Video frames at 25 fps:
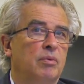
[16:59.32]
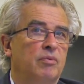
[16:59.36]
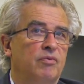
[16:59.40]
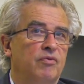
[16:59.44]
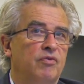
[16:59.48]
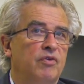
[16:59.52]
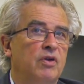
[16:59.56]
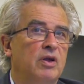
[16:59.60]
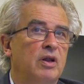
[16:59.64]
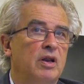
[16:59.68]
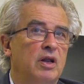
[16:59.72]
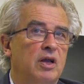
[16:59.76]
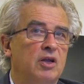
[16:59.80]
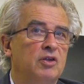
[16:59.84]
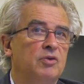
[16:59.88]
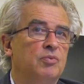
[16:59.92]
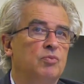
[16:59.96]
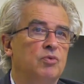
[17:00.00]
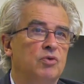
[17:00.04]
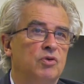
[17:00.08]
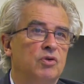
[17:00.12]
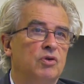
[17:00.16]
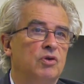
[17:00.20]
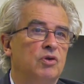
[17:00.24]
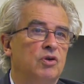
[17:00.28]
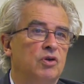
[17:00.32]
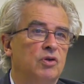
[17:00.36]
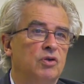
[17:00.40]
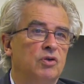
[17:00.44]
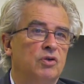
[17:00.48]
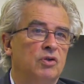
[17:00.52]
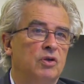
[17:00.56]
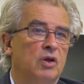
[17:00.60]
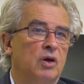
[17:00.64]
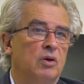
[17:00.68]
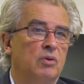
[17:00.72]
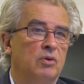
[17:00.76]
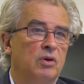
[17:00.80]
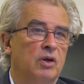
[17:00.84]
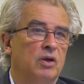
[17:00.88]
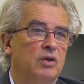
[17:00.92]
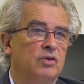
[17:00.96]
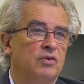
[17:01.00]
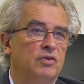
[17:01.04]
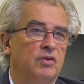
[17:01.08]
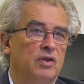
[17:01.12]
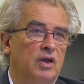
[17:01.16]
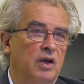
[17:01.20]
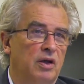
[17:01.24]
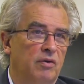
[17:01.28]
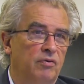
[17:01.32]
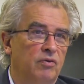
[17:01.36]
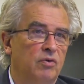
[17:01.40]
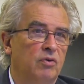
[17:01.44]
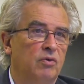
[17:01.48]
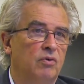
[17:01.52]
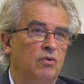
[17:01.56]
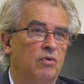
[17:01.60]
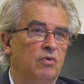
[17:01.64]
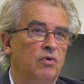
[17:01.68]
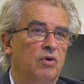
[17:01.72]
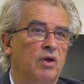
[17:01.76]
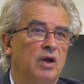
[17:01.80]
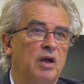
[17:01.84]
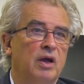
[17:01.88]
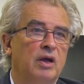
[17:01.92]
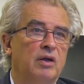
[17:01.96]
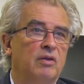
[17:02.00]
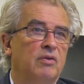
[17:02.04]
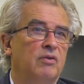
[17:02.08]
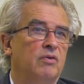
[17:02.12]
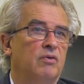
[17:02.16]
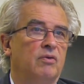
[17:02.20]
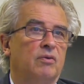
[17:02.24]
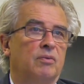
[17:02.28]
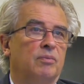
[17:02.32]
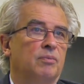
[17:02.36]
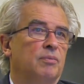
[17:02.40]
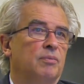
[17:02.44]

freelance musicians nowadays, they have to create